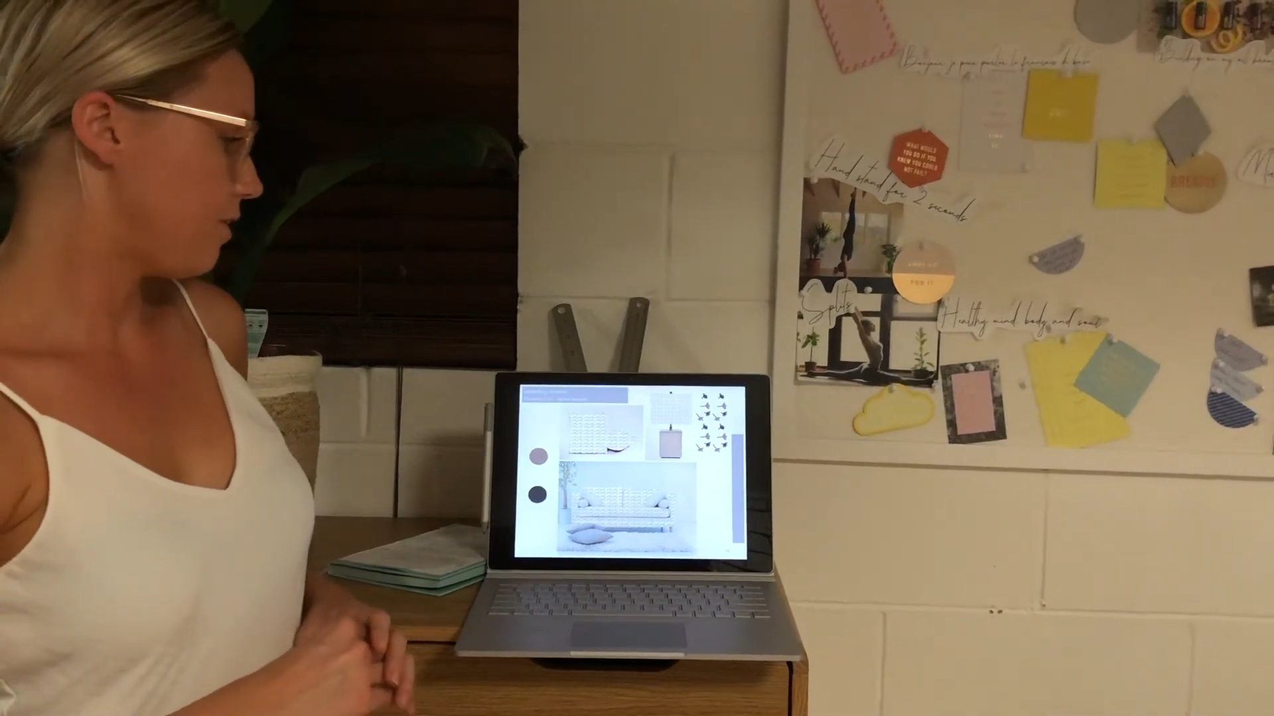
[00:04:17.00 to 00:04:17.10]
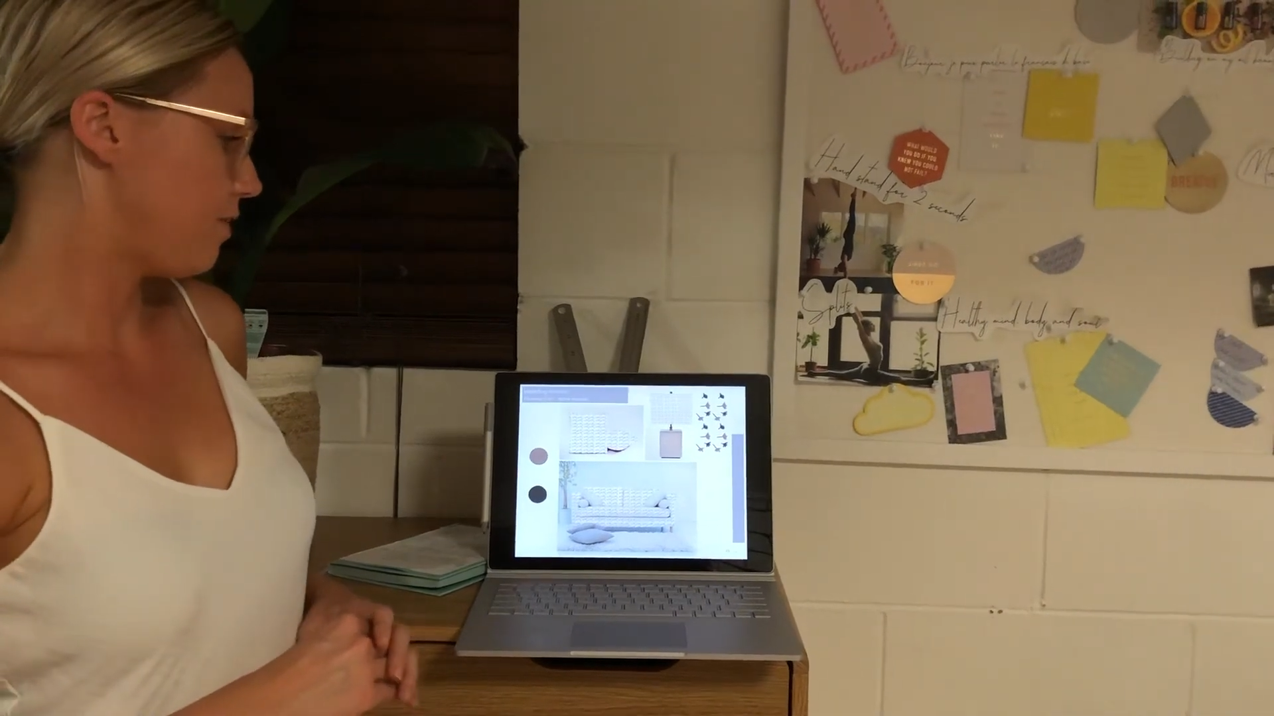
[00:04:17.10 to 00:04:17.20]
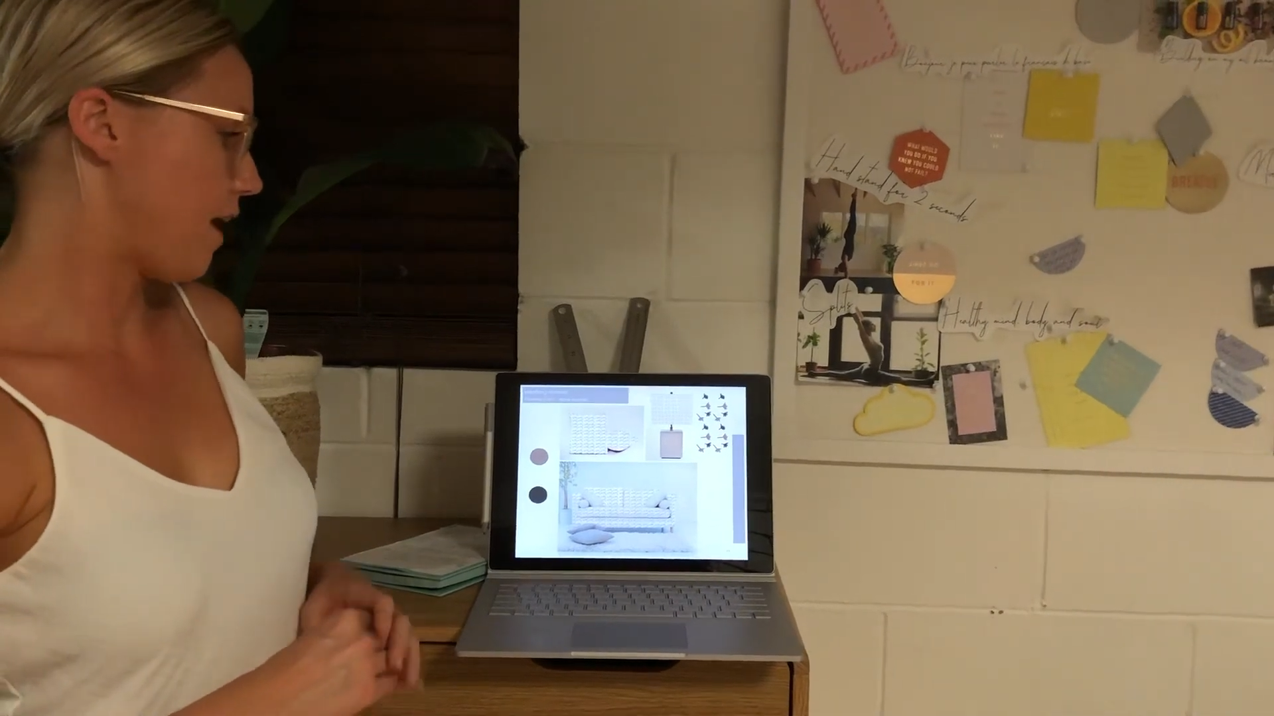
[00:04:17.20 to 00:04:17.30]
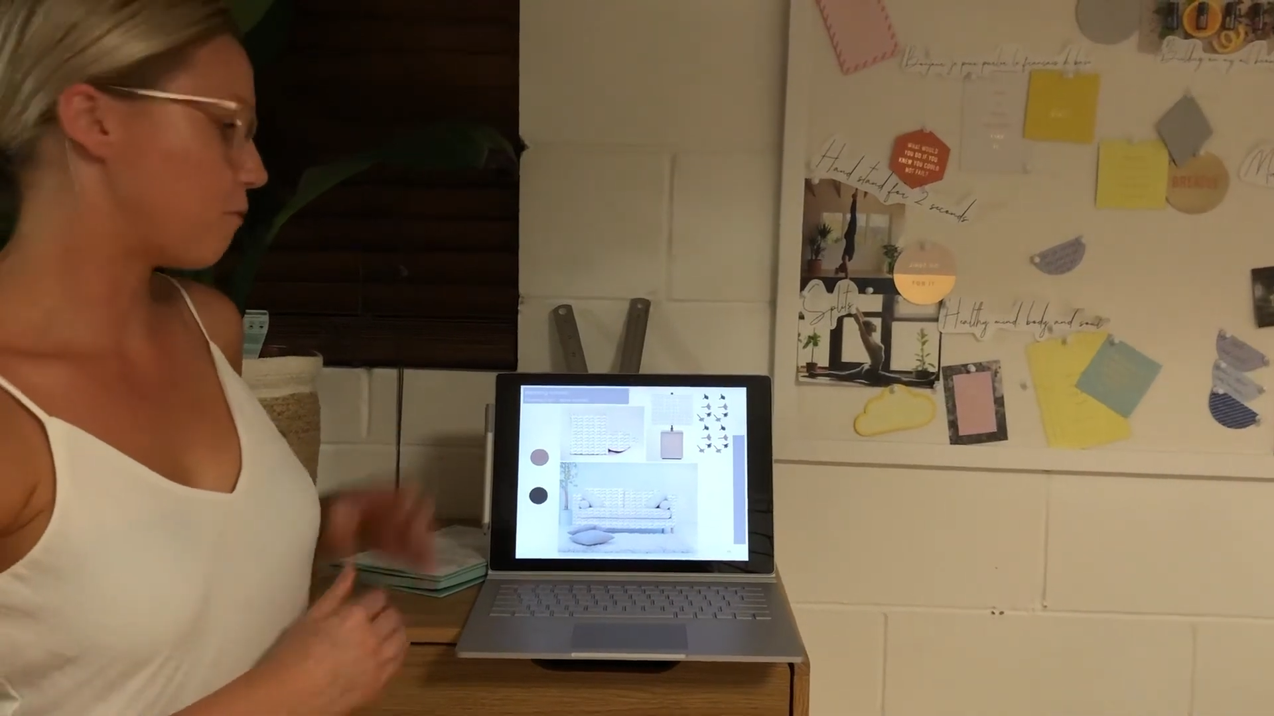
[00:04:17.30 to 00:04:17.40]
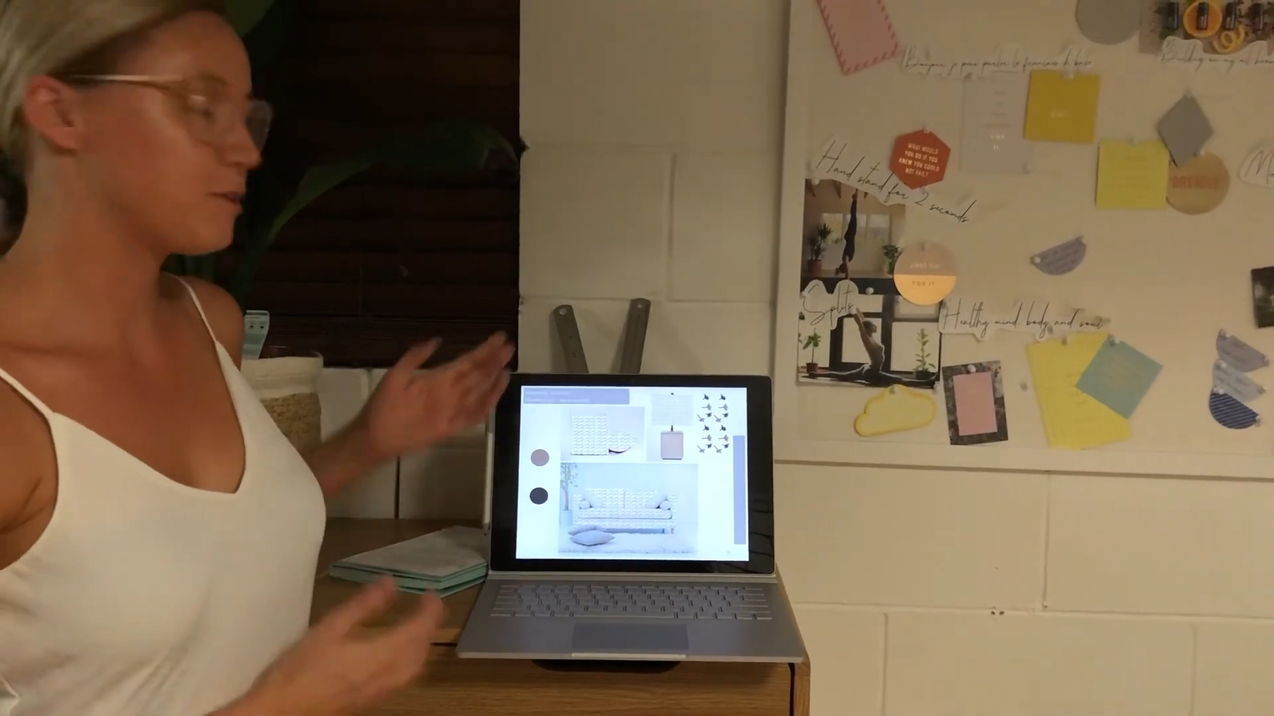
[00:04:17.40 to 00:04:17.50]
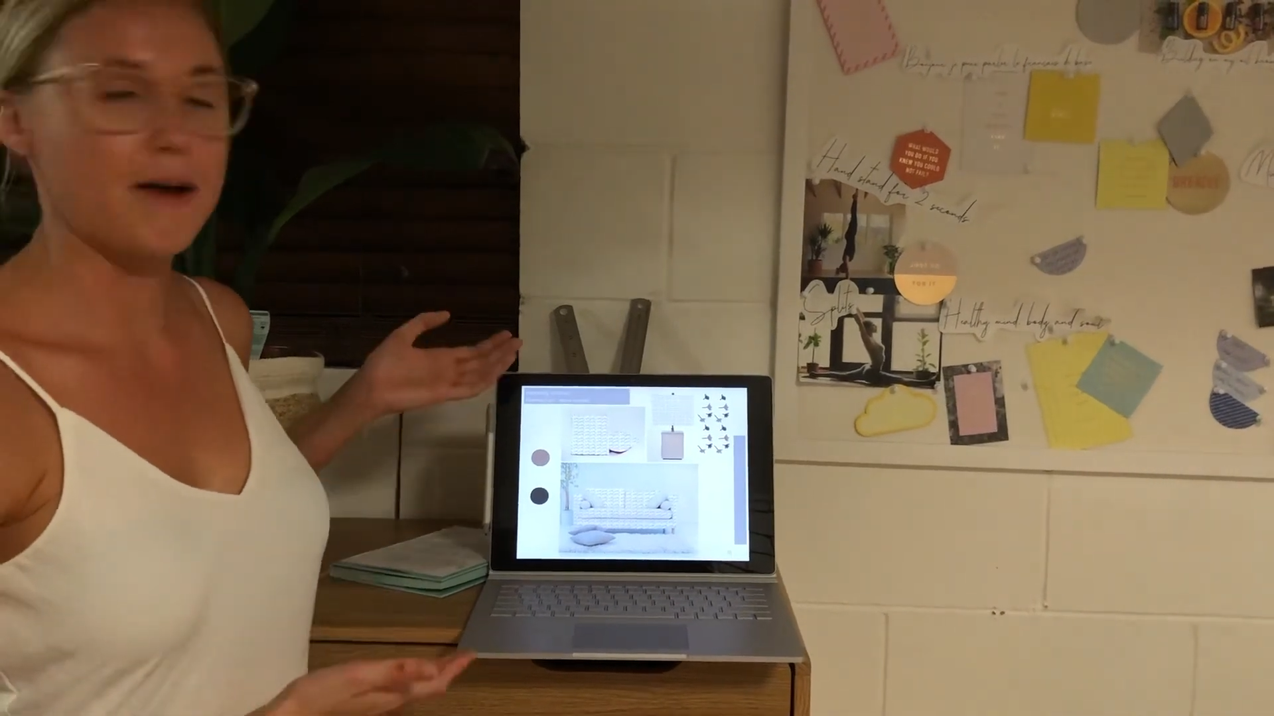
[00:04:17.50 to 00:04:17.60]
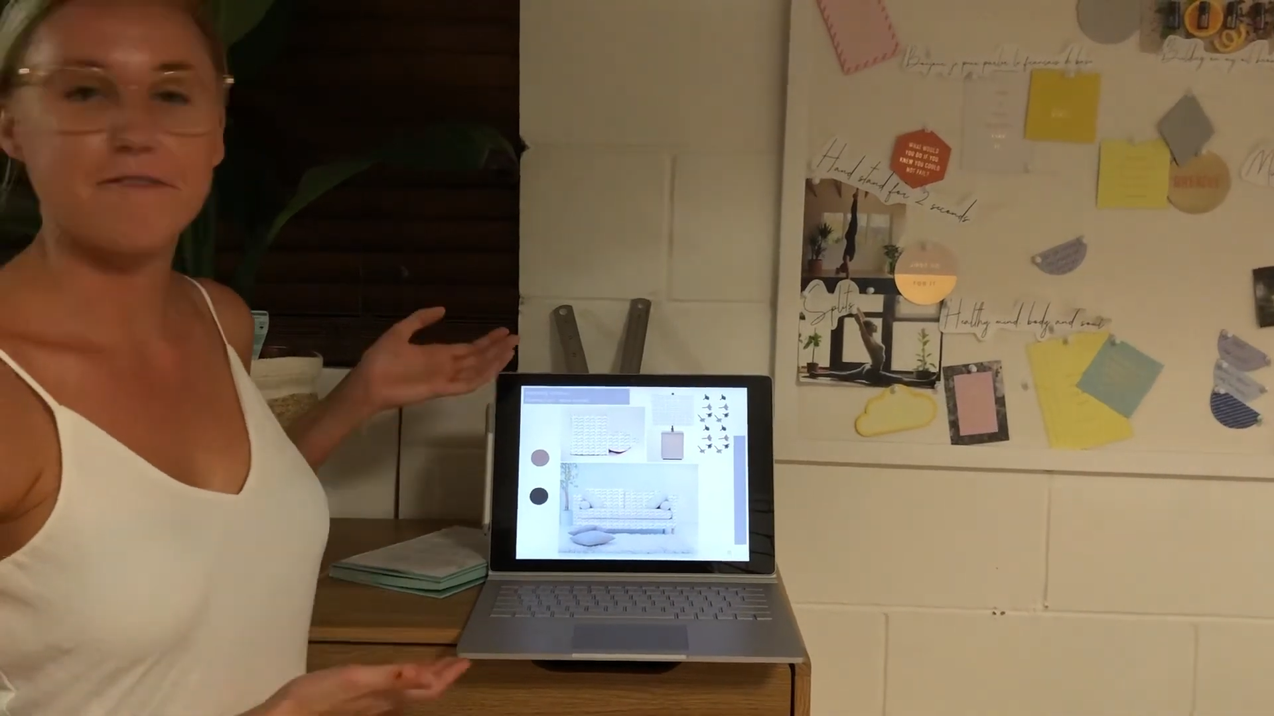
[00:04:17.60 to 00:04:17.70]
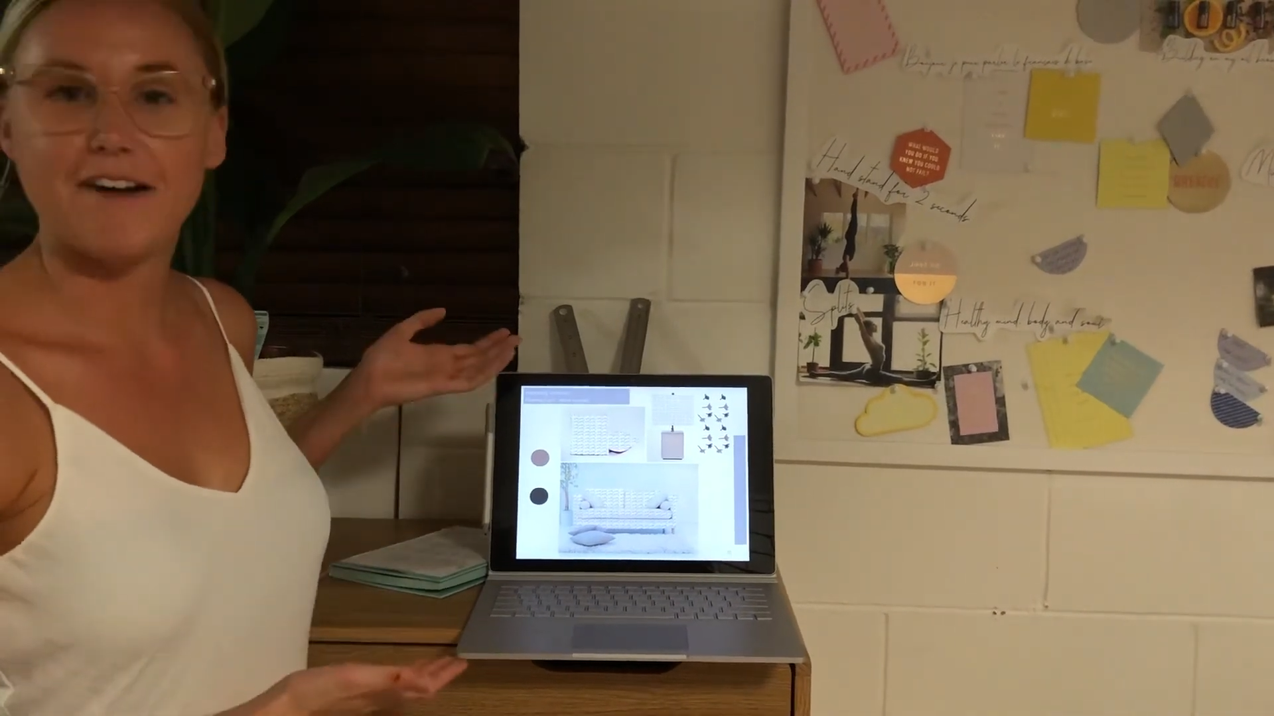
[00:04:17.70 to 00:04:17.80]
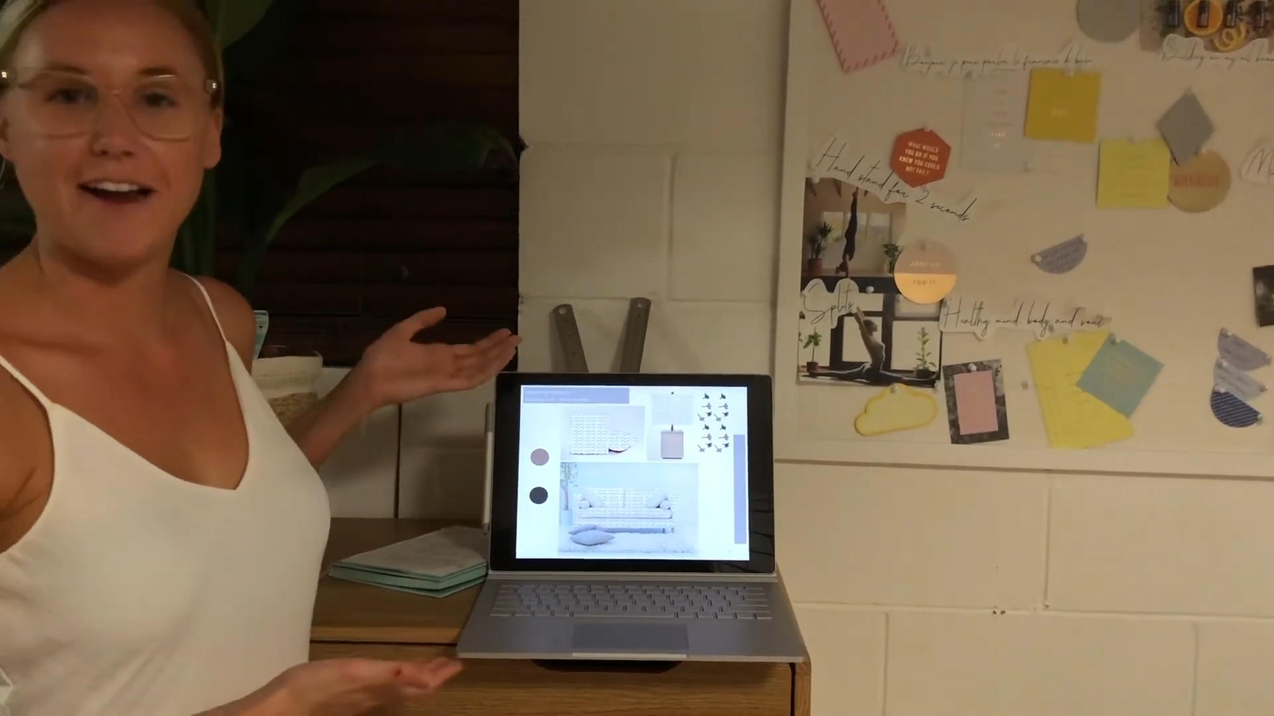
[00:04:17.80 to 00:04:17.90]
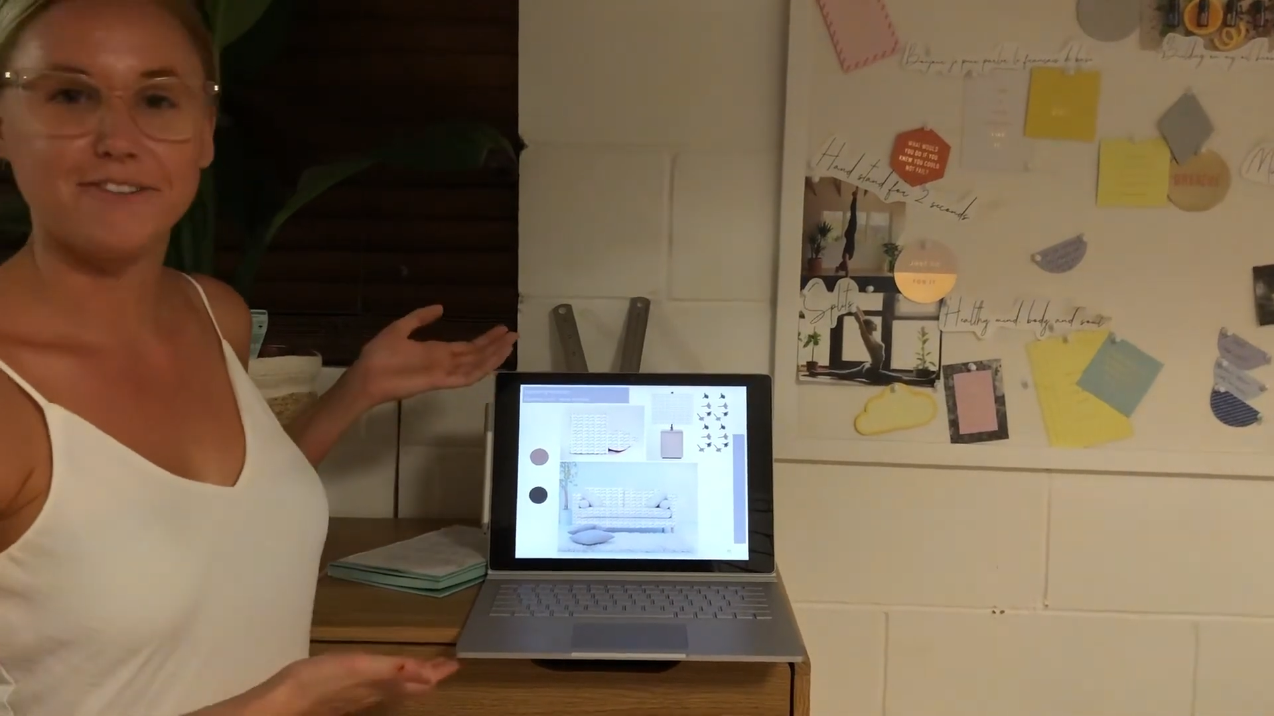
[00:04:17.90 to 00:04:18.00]
that was my
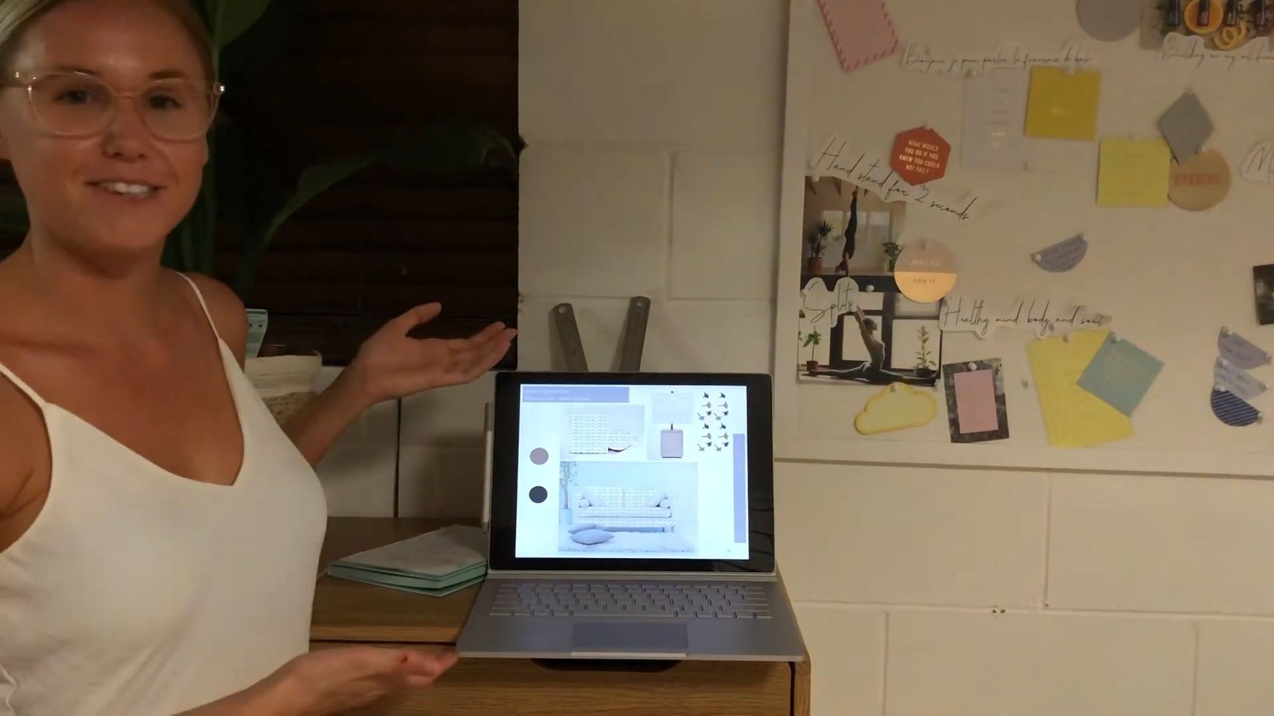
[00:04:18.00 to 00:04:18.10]
final